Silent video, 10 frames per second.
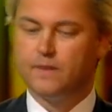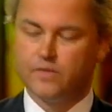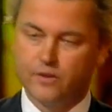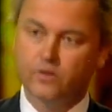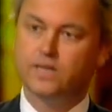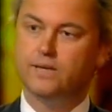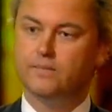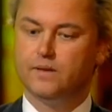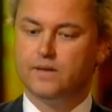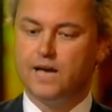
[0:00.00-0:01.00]
Thirdly,
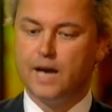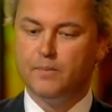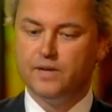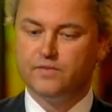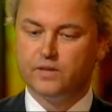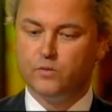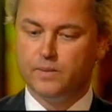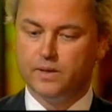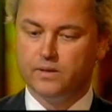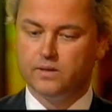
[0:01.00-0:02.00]
I believe that
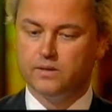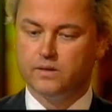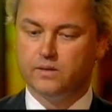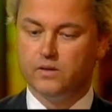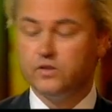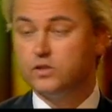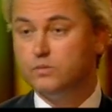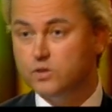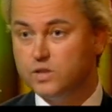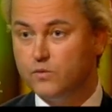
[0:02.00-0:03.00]
women, also
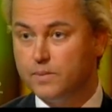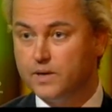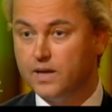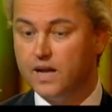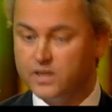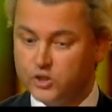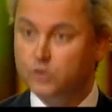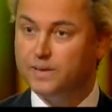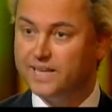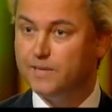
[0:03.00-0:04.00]
Muslim women in Holland,
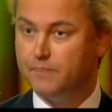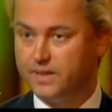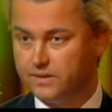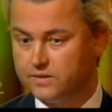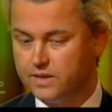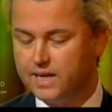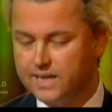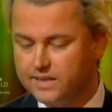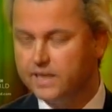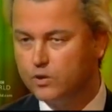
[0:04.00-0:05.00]
should be independent. And I
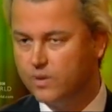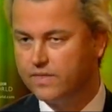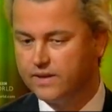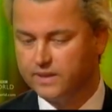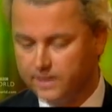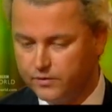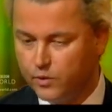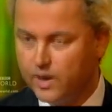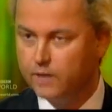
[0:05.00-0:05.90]
can tell you one thing, that if you